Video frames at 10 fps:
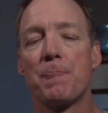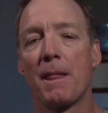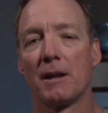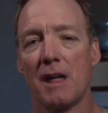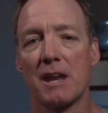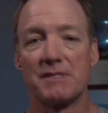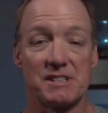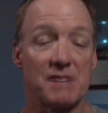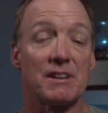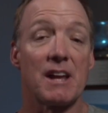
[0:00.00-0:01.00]
A lot of these,
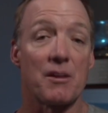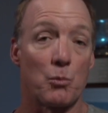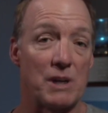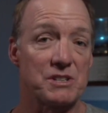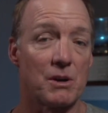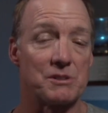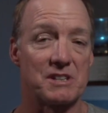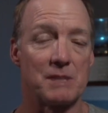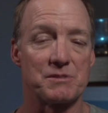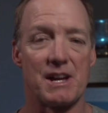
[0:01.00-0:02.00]
even a lot of the West Coast
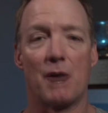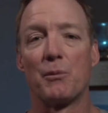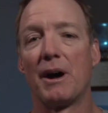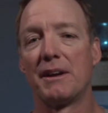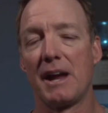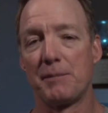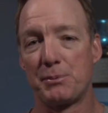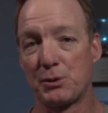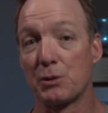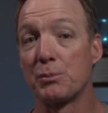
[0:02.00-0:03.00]
teams now run a
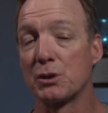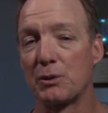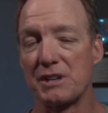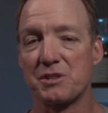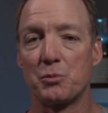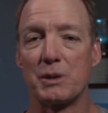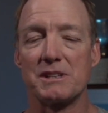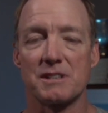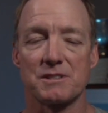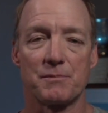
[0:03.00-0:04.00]
pure progression read
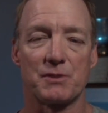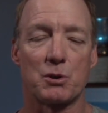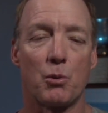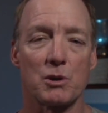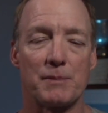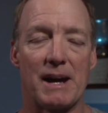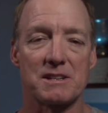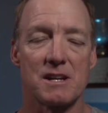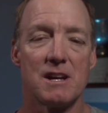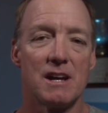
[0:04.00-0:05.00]
system for
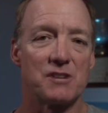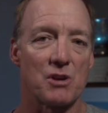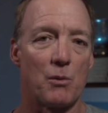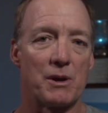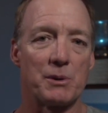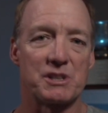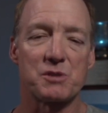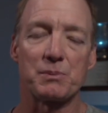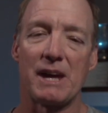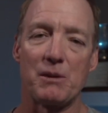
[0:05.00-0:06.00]
quarterbacks. And so I want to
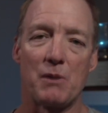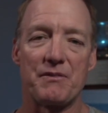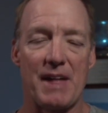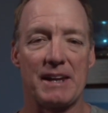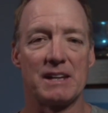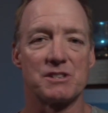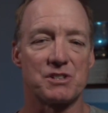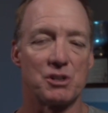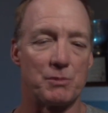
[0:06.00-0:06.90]
explain what that is to you.